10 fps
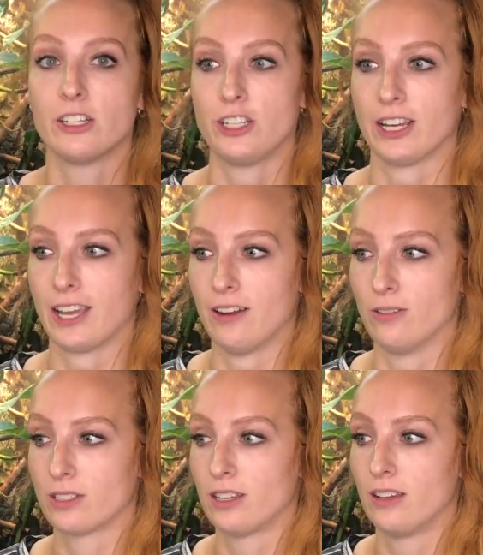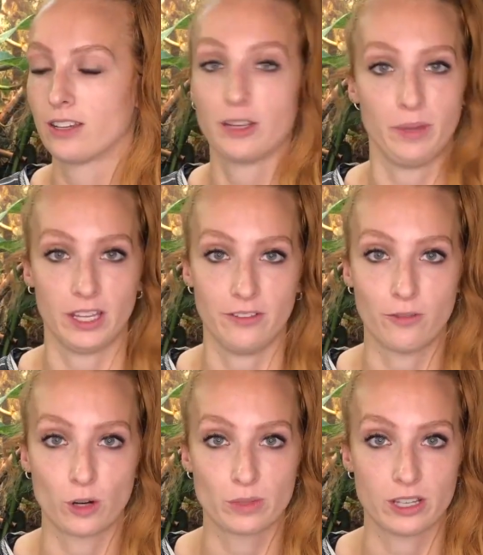check out
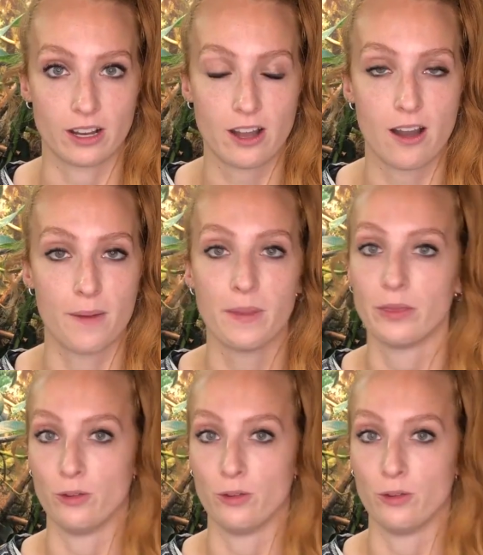chameleonforums.com.